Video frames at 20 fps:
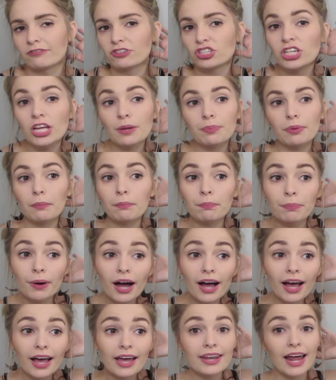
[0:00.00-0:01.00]
of cheap,
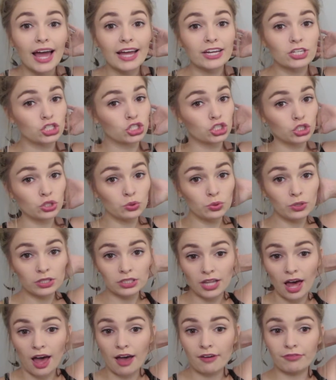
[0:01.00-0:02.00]
but I do
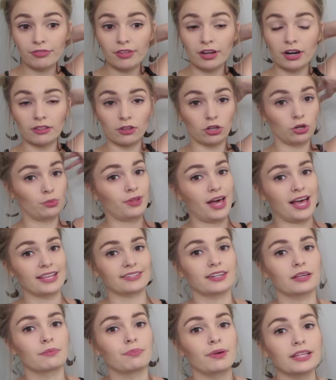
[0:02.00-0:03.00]
love their little
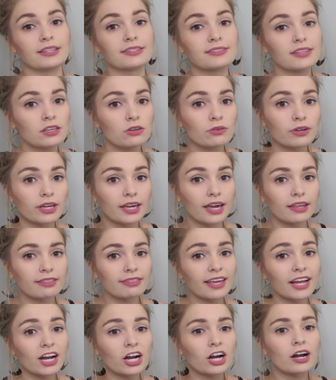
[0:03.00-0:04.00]
plastic bins that you can get
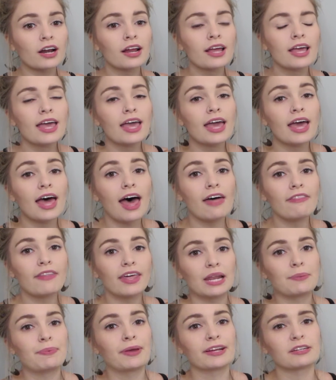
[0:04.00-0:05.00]
there. And
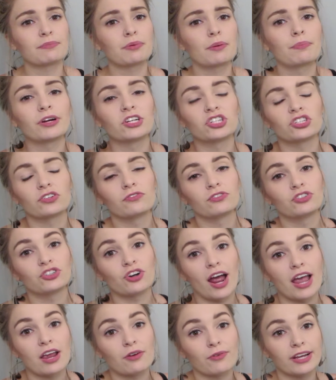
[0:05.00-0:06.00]
then I picked up a bunch of
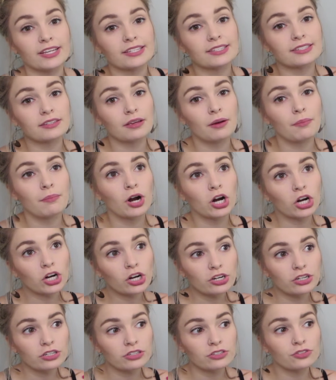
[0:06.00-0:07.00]
dry erase
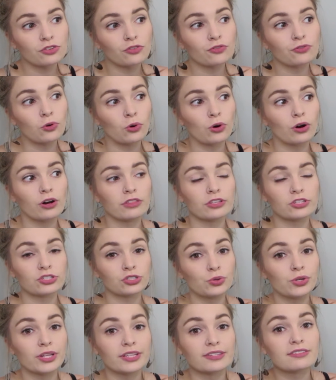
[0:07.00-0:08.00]
markers for the
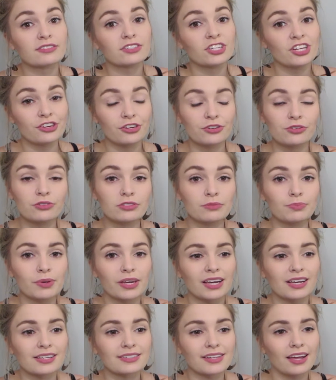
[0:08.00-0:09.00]
students to use
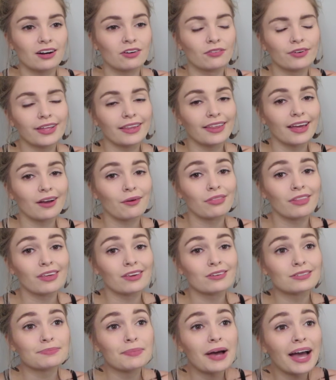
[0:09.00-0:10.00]
because I don't really like when they
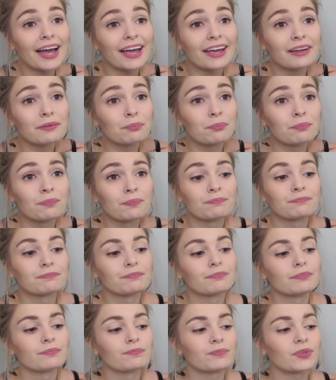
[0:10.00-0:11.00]
use mine
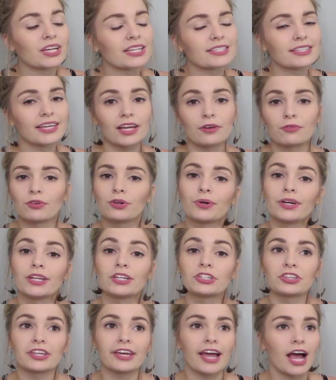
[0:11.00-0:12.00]
because they get
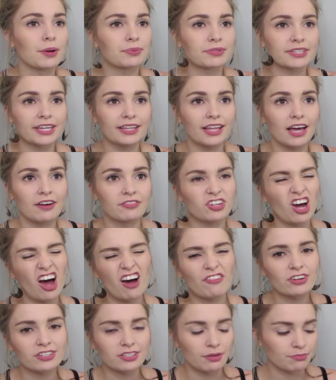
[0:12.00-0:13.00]
ruined or the caps get left
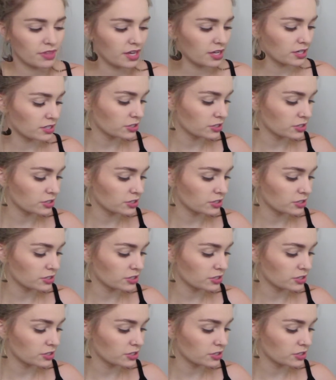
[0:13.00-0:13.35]
off or something.